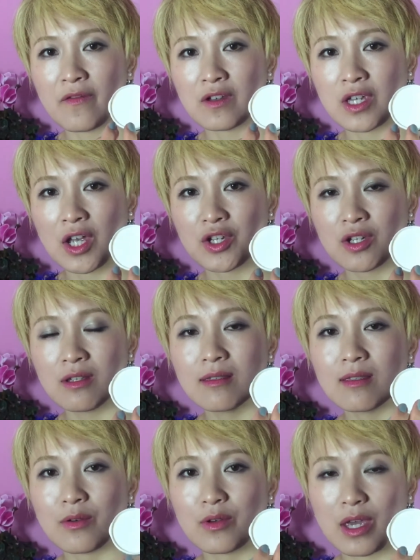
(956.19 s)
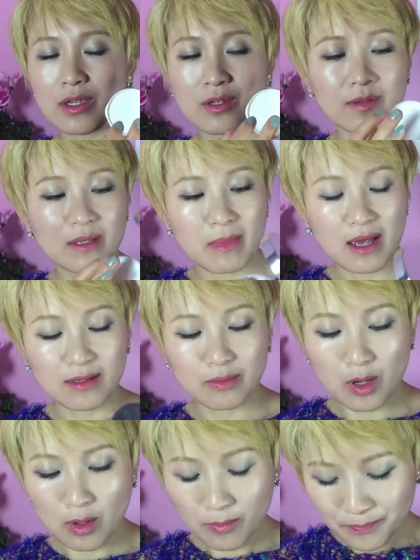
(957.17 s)
foundation, so you can use them
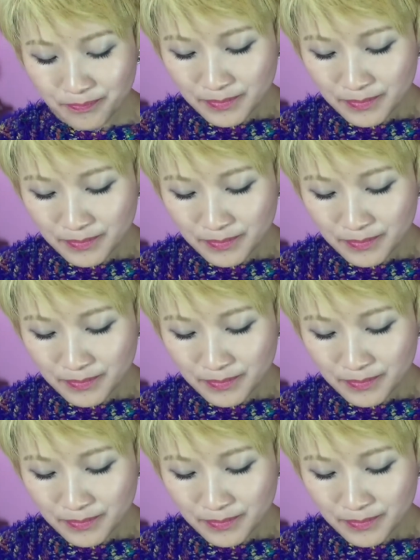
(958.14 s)
as well.